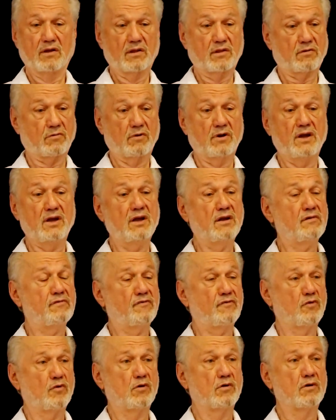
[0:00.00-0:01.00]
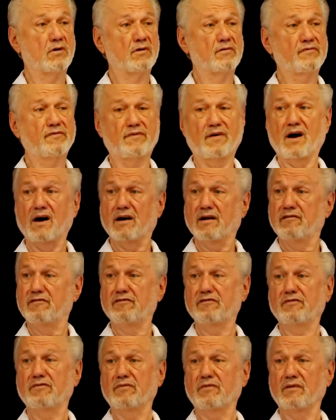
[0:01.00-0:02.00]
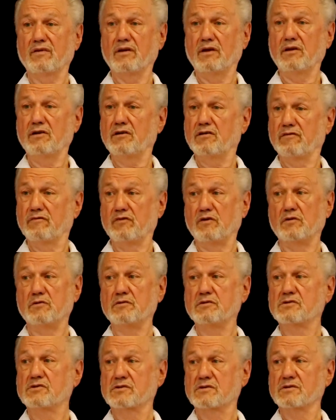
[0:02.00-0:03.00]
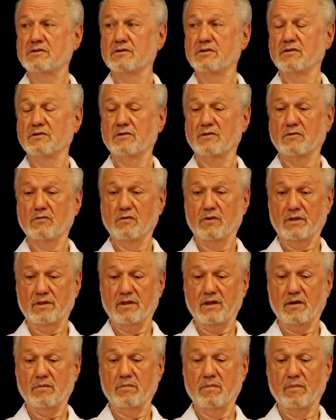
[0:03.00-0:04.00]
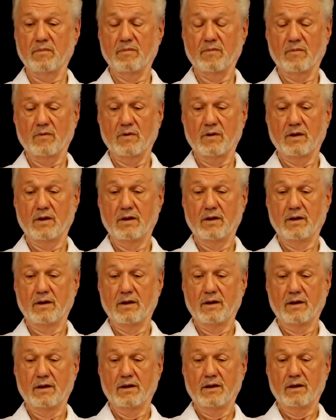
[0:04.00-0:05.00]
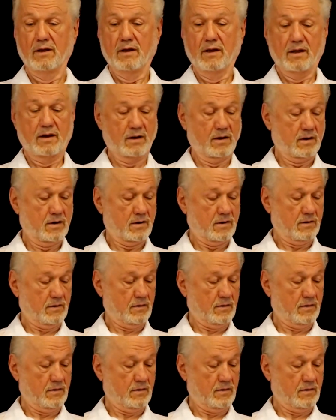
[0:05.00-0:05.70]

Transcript: 3, 4, 5 interviews with them. And